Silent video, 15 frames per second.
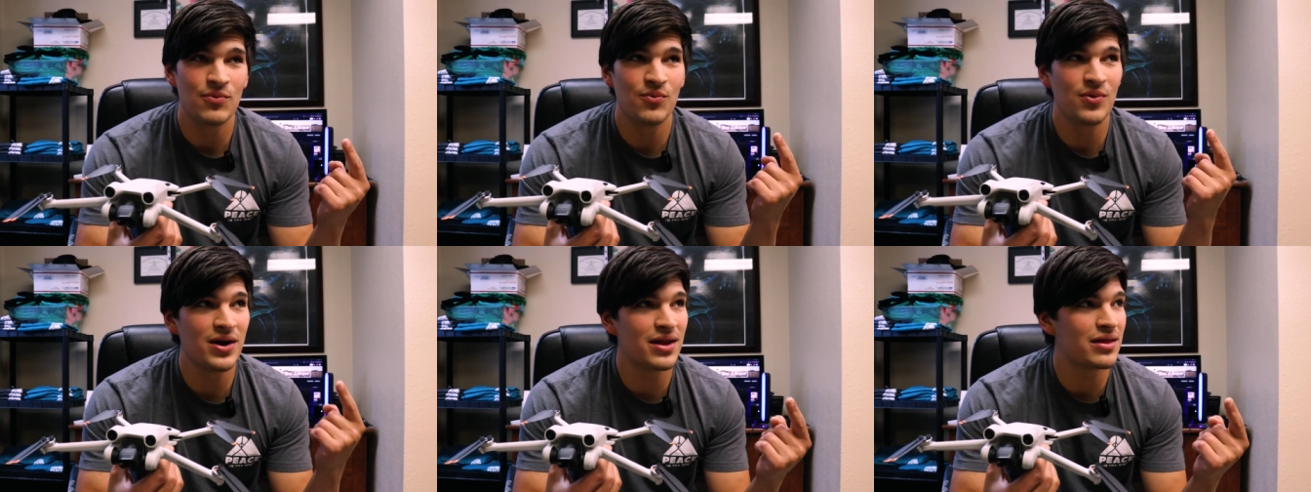
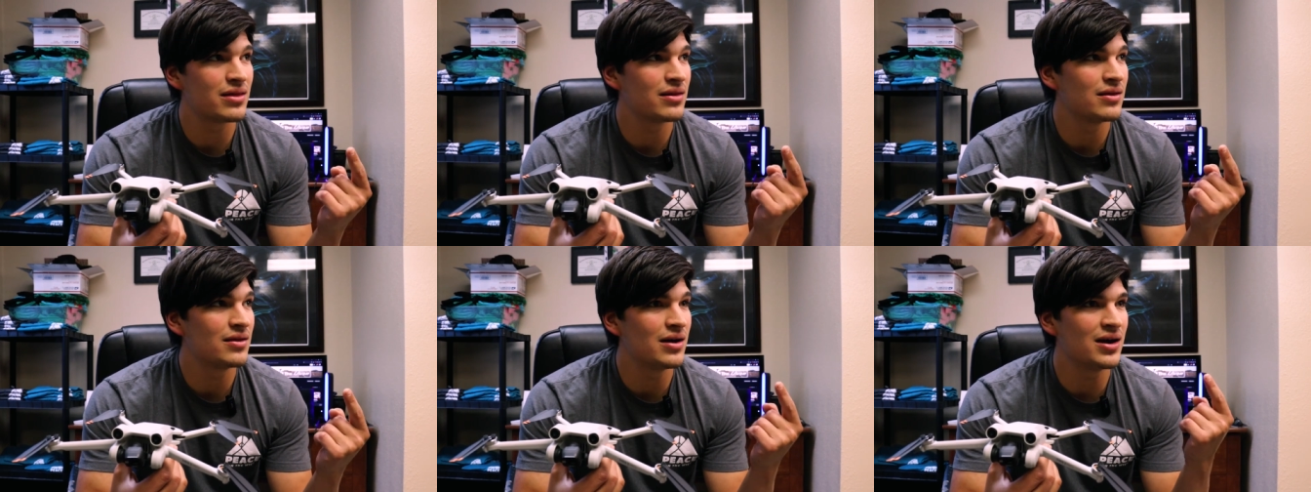
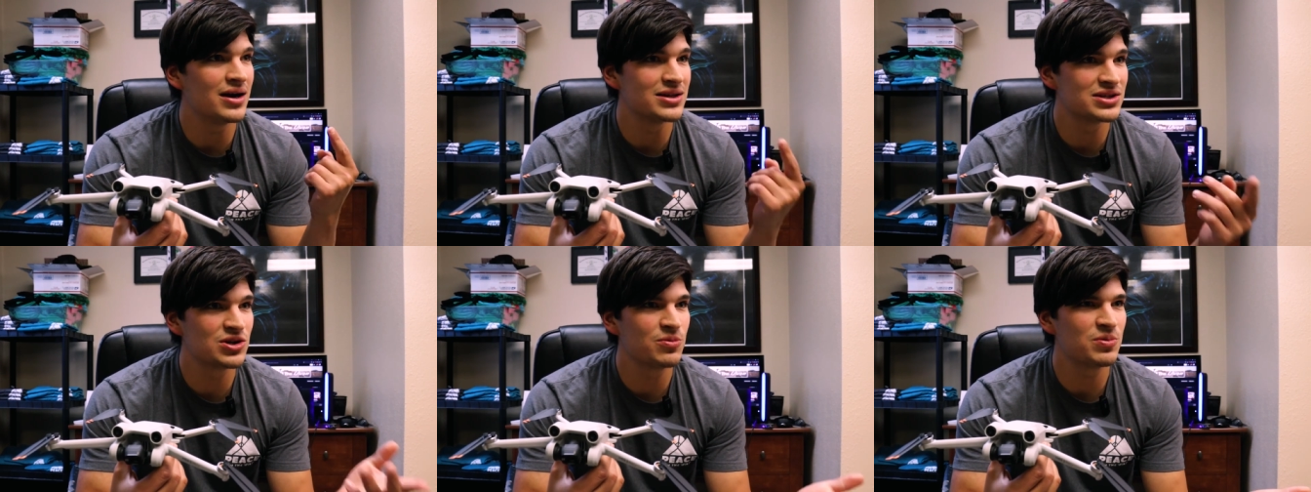with
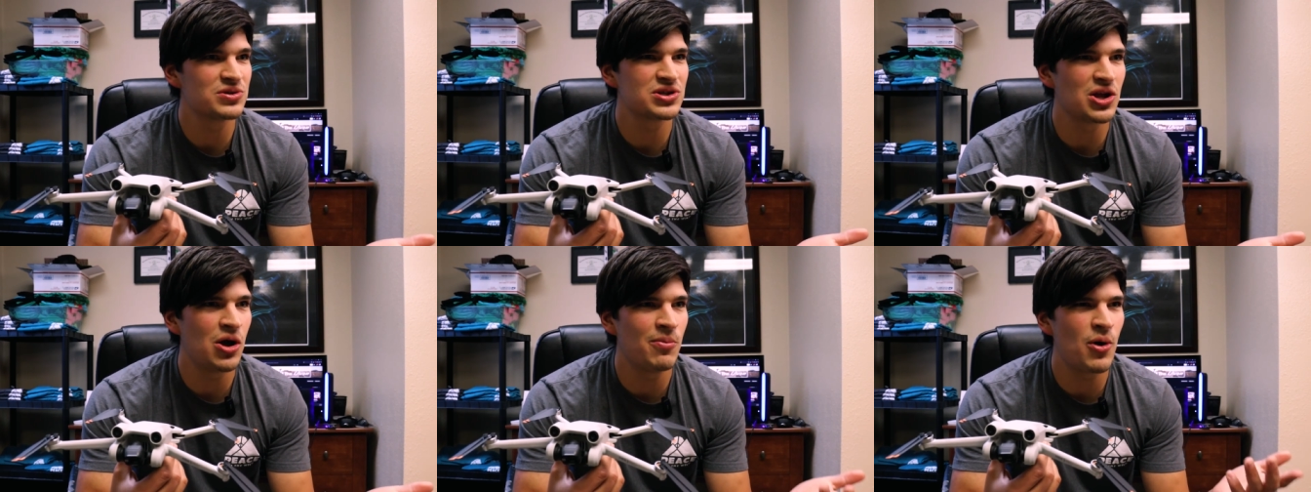uh, super
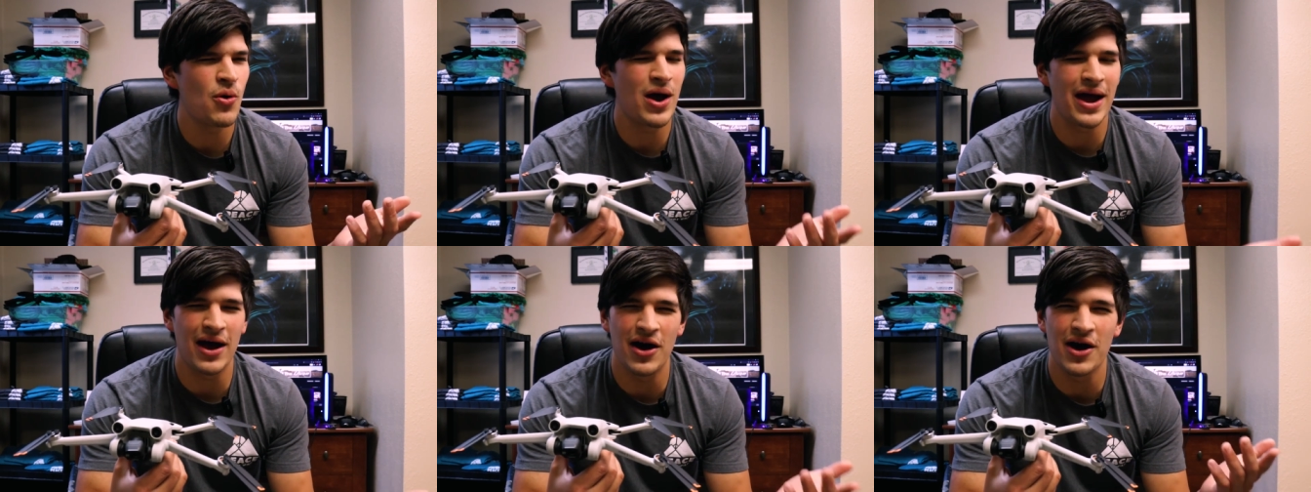
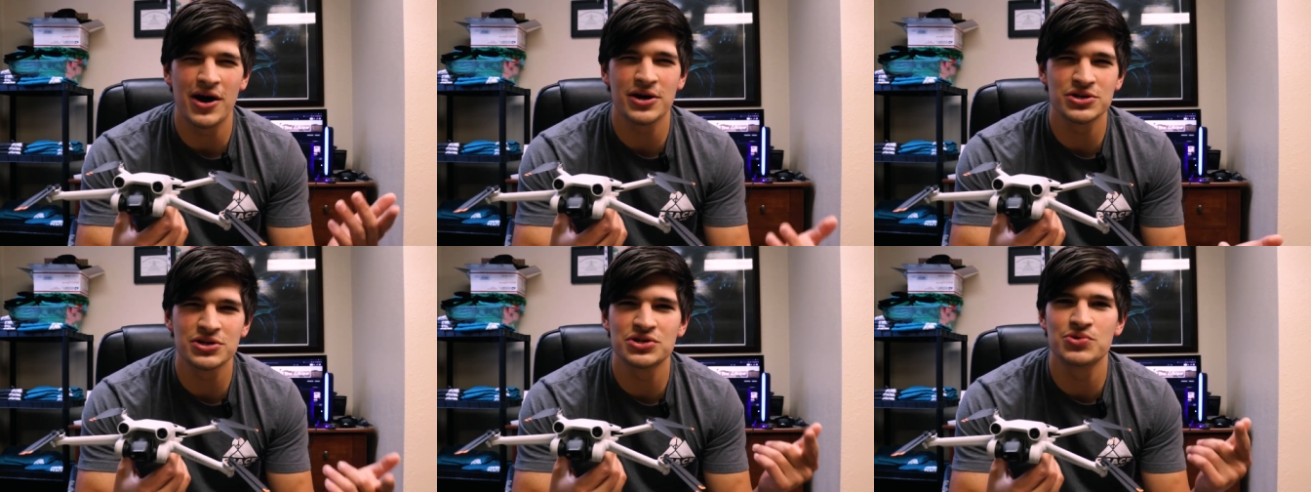slow-mo at
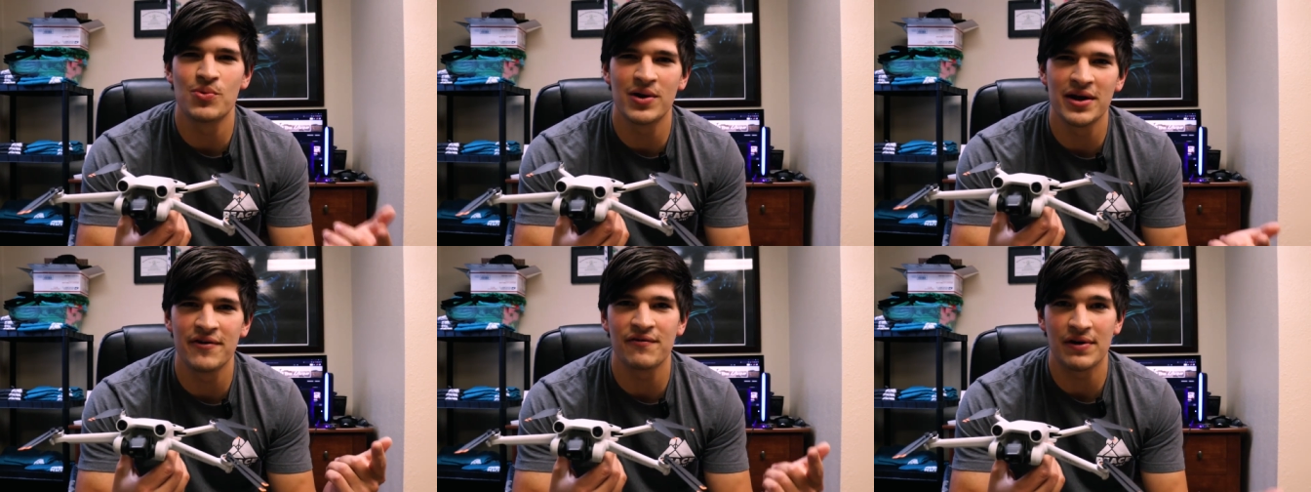
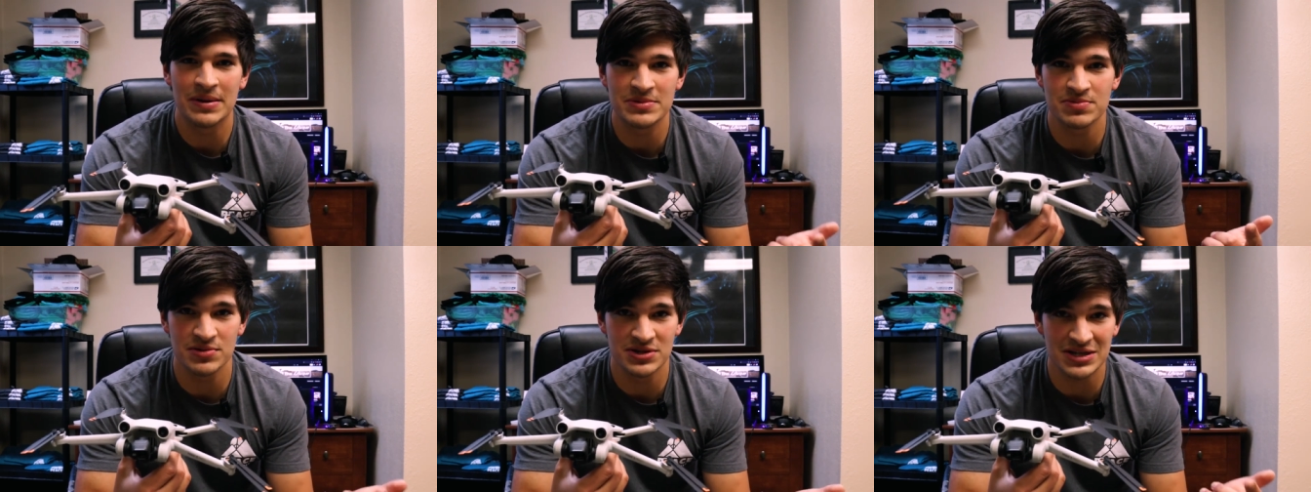120
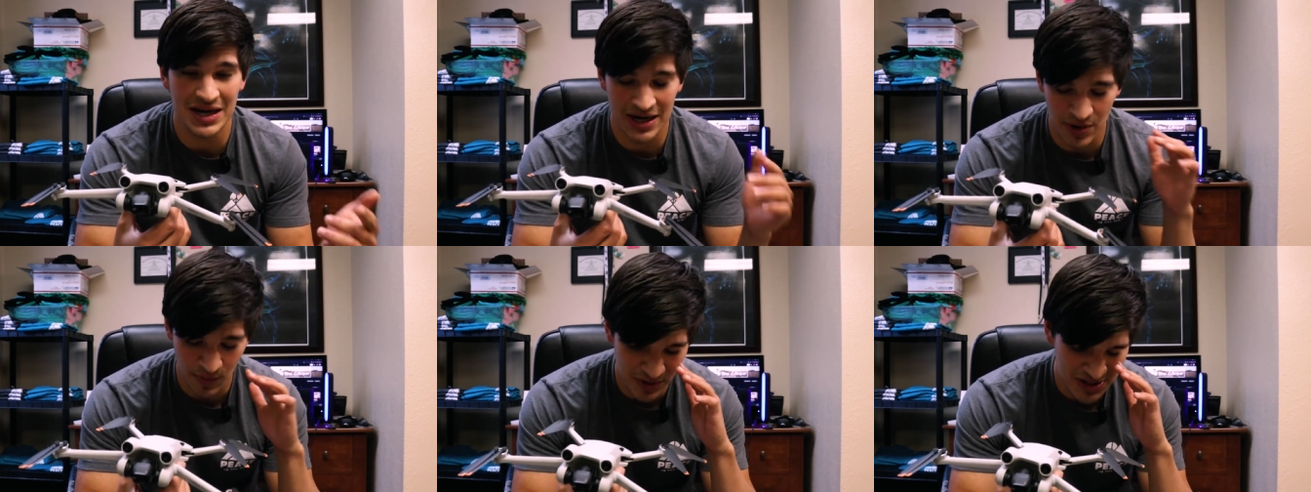frames per
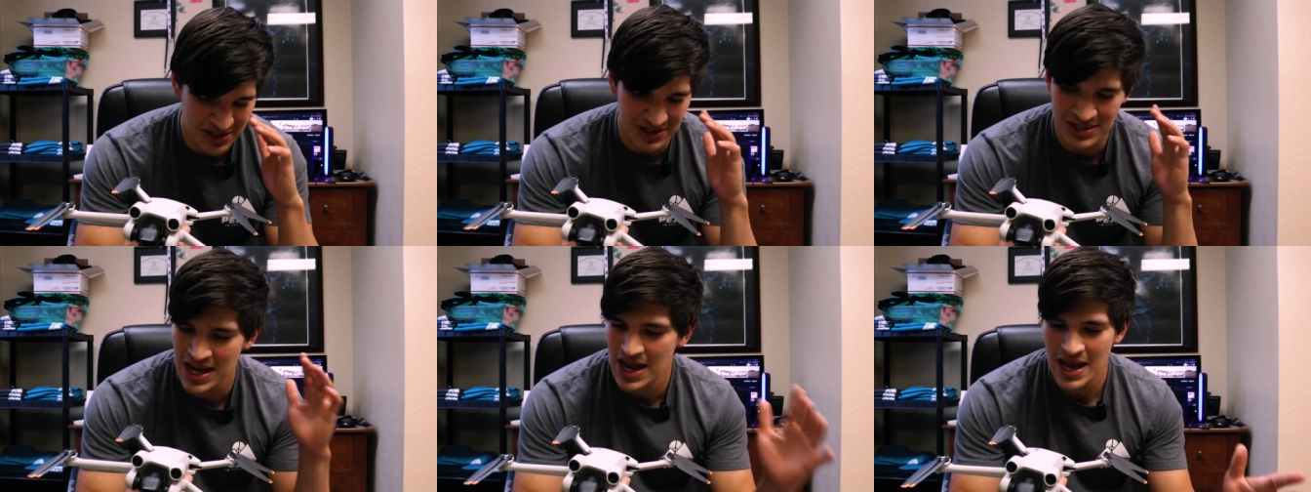second, which
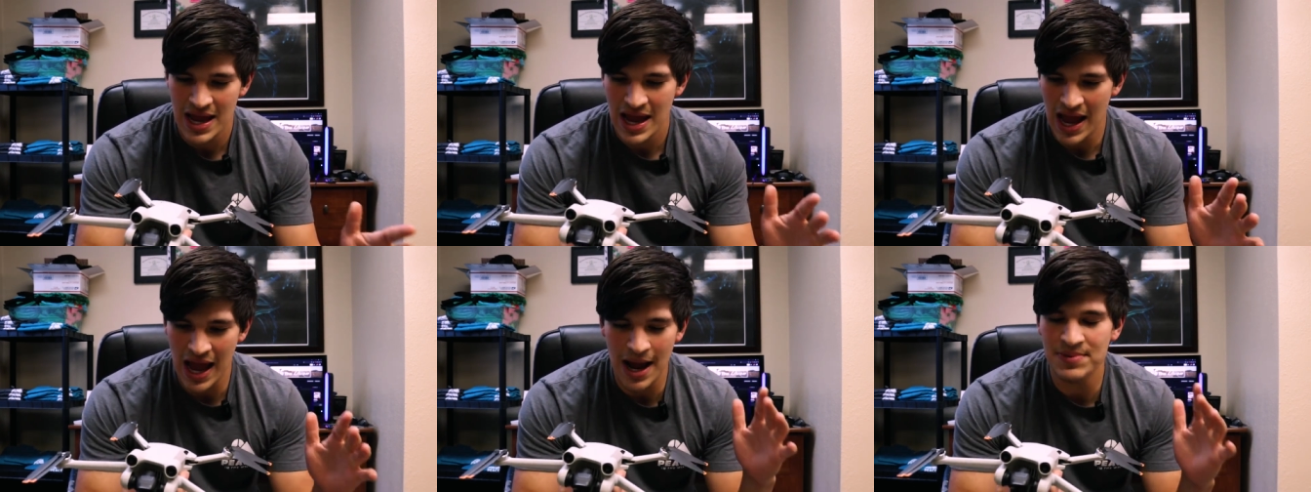is
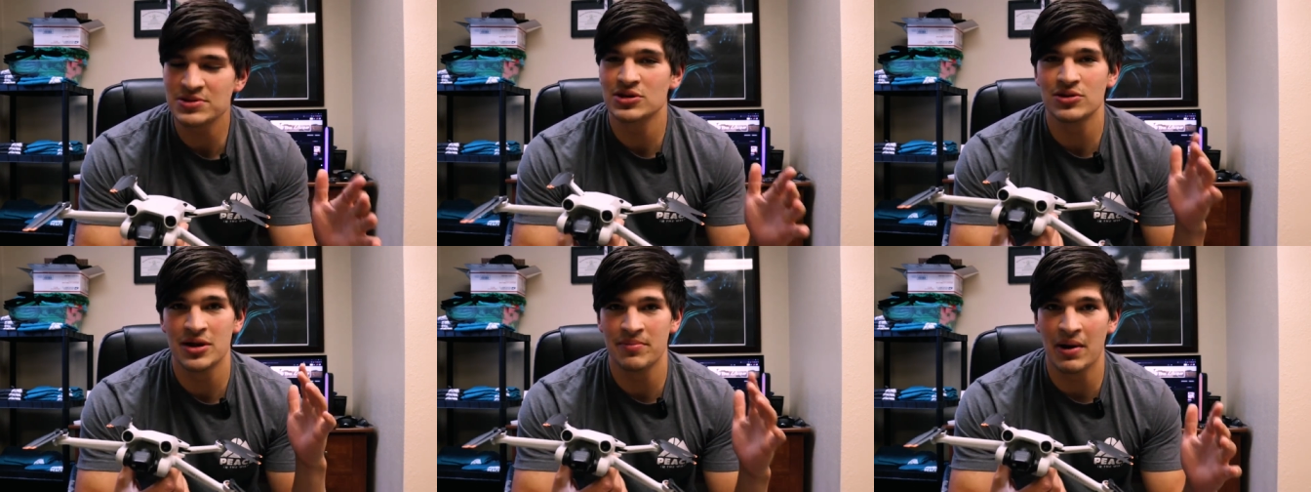
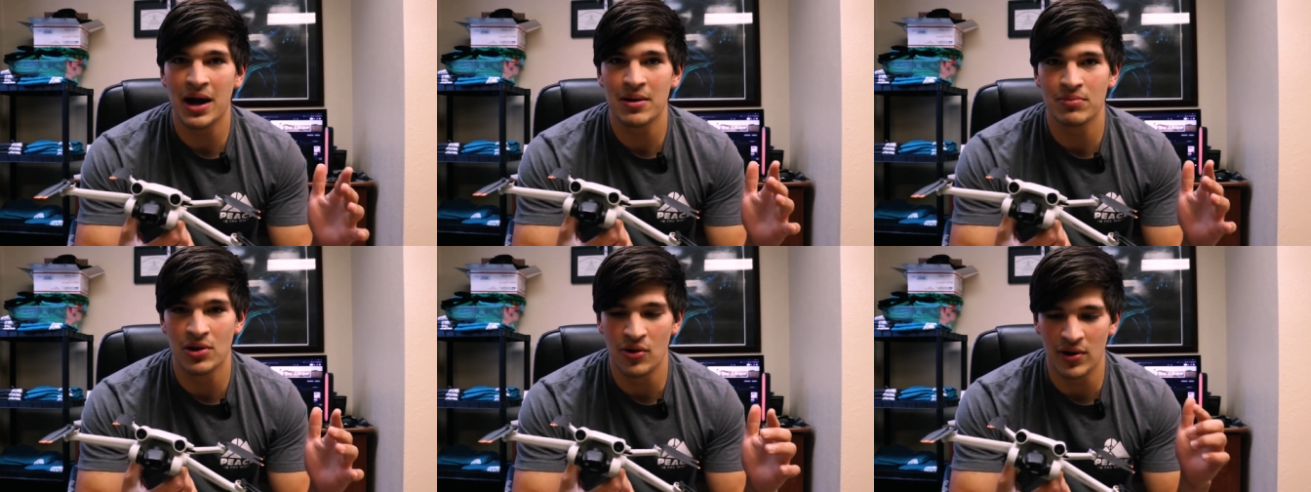absolutely
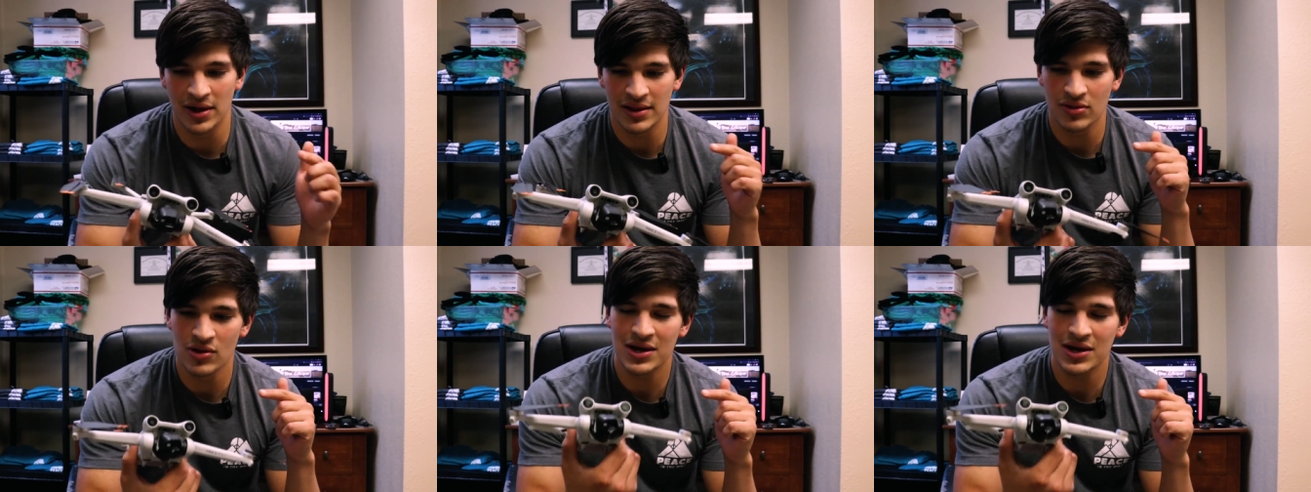mind-blowing.